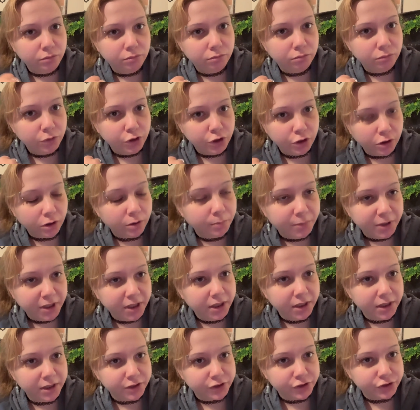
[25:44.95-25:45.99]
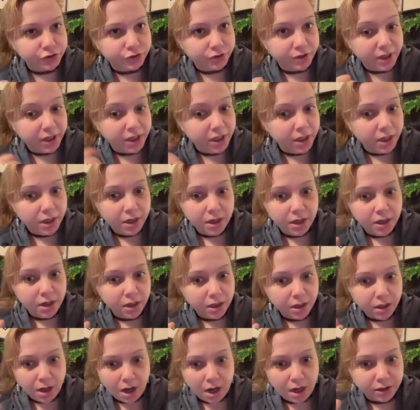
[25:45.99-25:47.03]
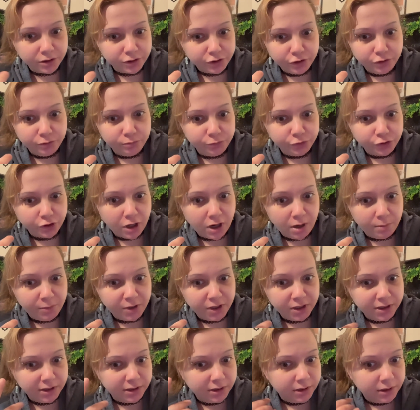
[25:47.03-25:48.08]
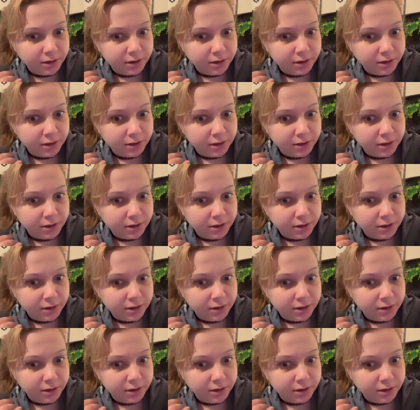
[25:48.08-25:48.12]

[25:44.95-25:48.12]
European history, costume drama,